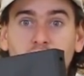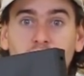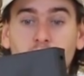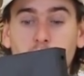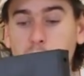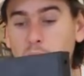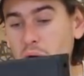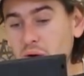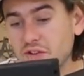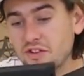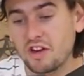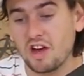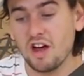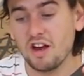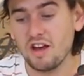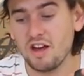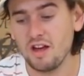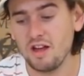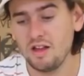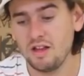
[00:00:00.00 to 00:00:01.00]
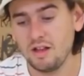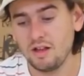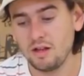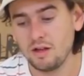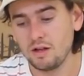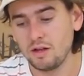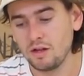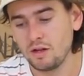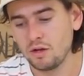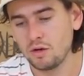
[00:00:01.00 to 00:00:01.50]
the box cutter,
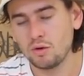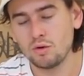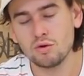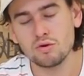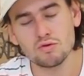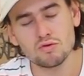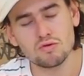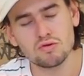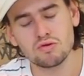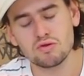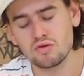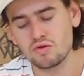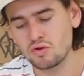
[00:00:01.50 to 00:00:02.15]
whew,